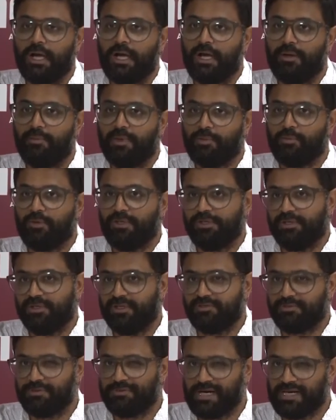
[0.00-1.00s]
And one of the
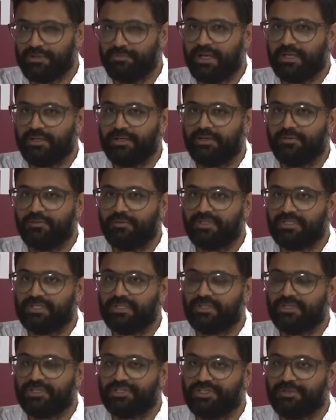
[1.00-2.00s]
things we recommended was
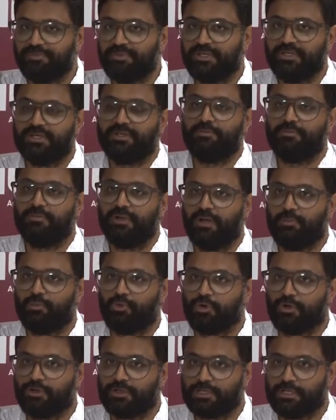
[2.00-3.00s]
that there should be a
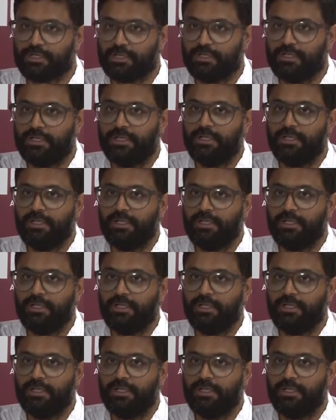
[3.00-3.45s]
broader